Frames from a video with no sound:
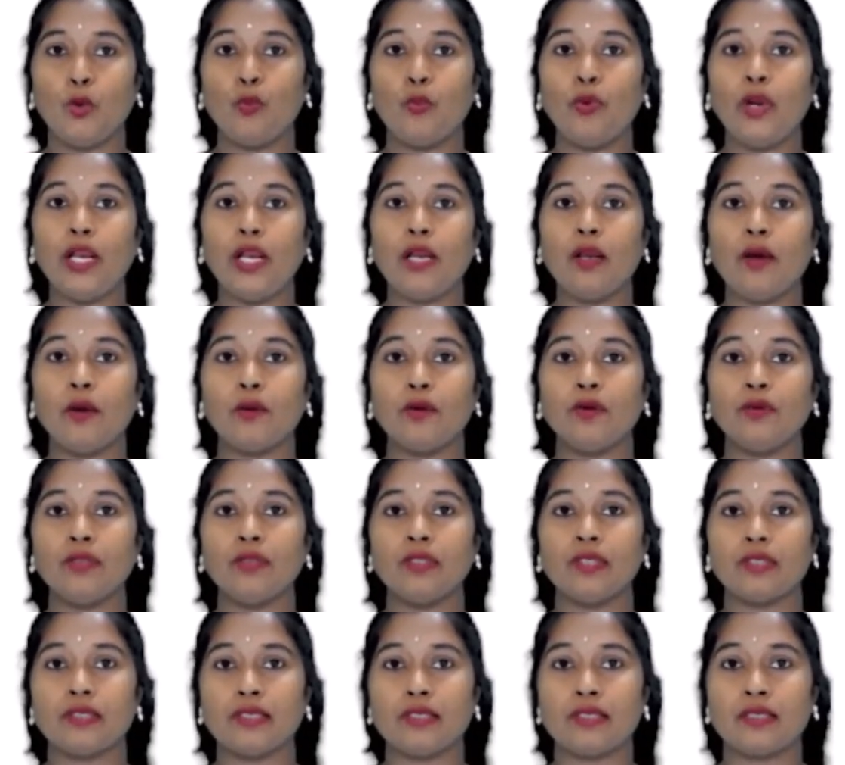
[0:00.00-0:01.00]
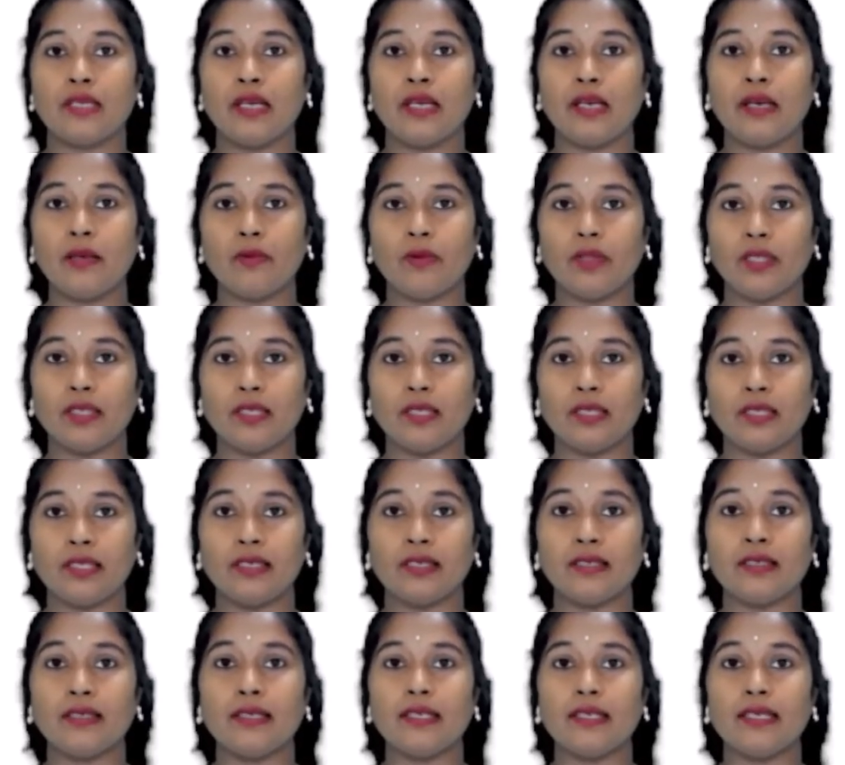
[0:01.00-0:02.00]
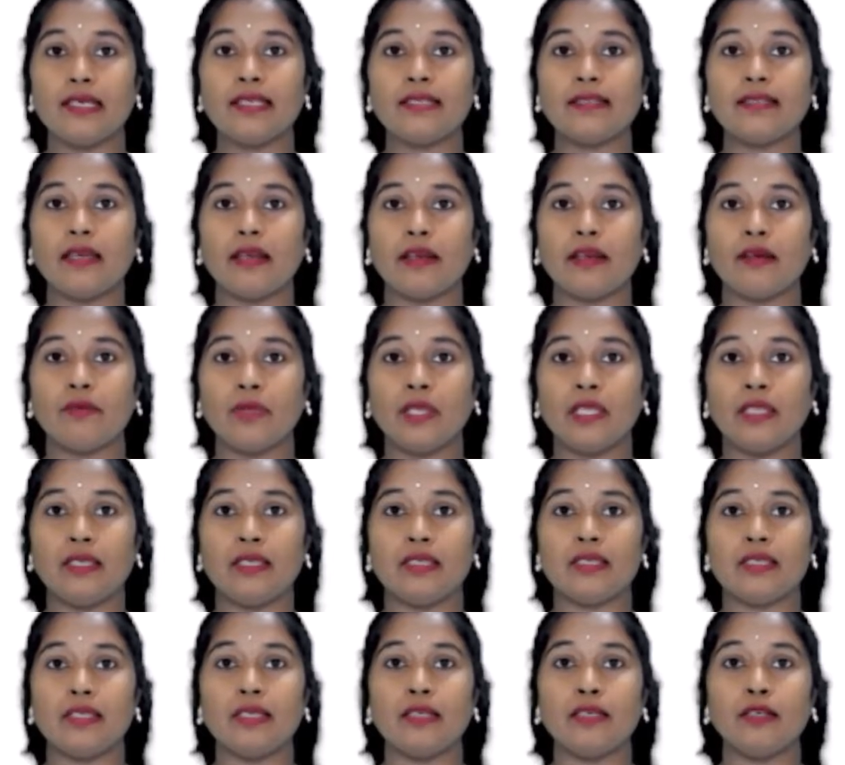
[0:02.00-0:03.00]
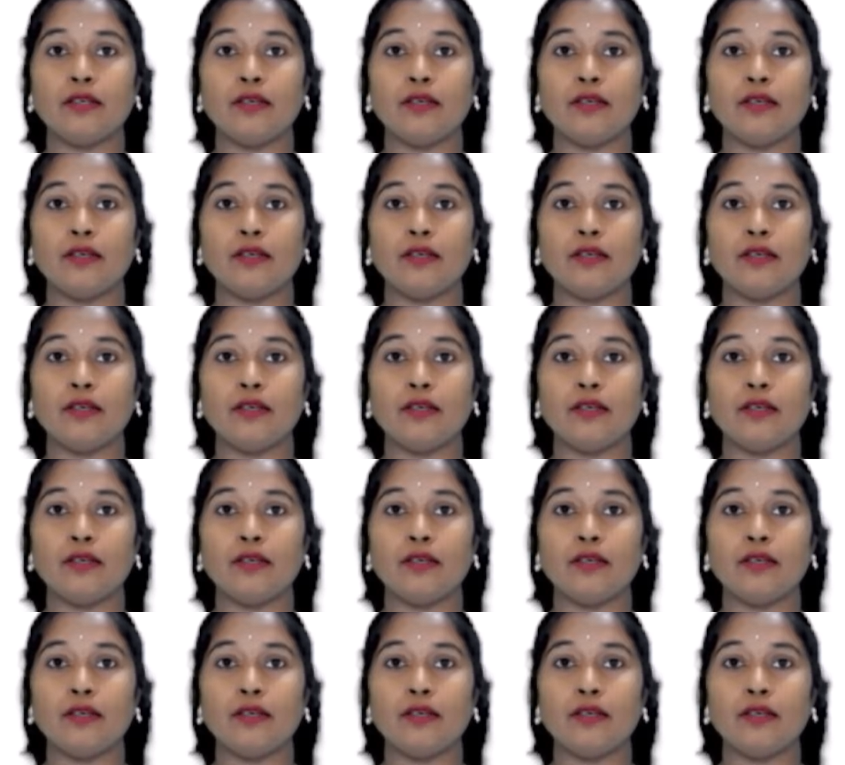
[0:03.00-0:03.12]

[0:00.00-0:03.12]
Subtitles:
We know the sustainability is the ability